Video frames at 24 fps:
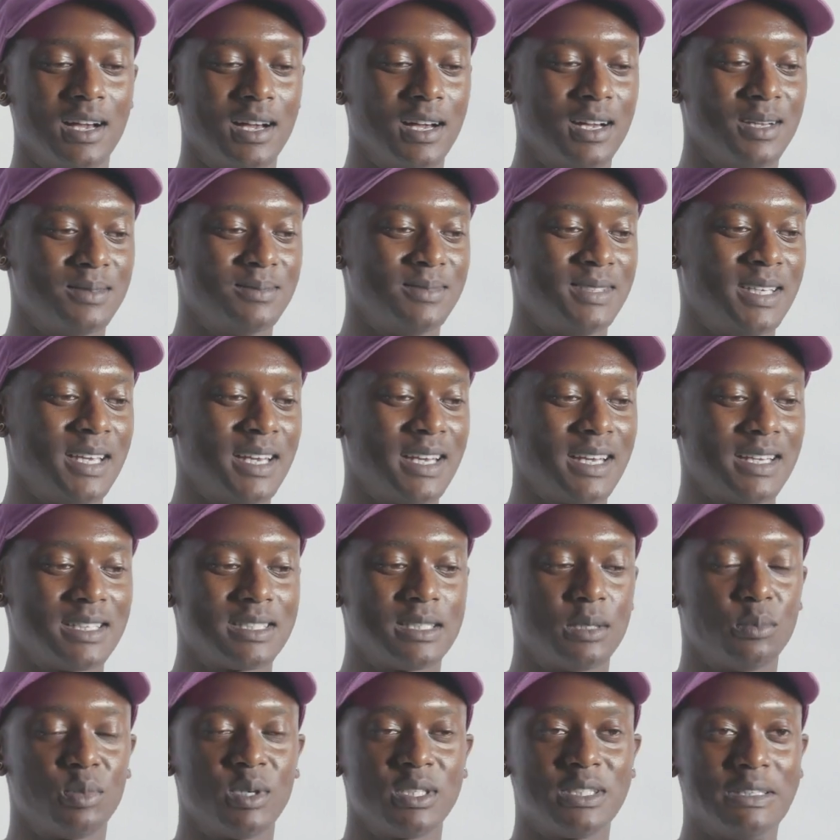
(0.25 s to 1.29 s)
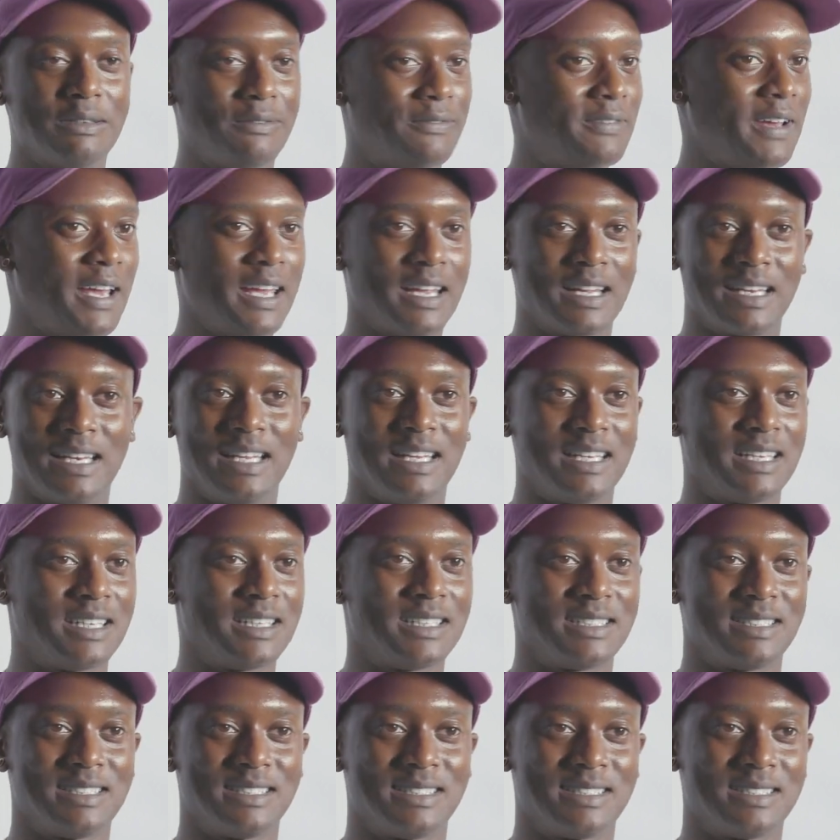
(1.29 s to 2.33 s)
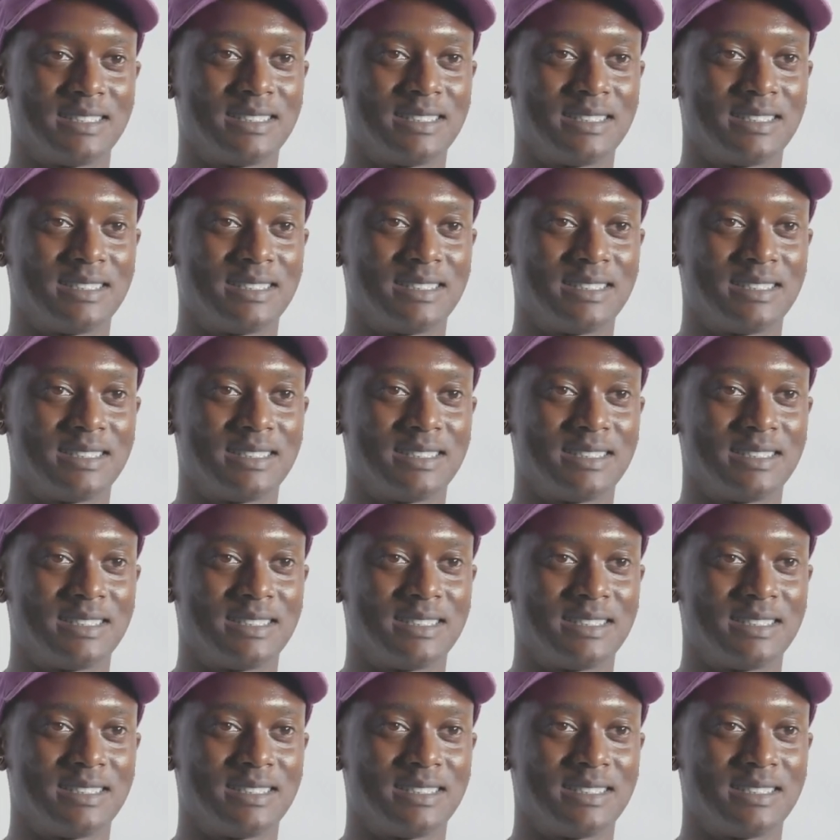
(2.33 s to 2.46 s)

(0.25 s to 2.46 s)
Yeah, it's a bunch of fake niggas.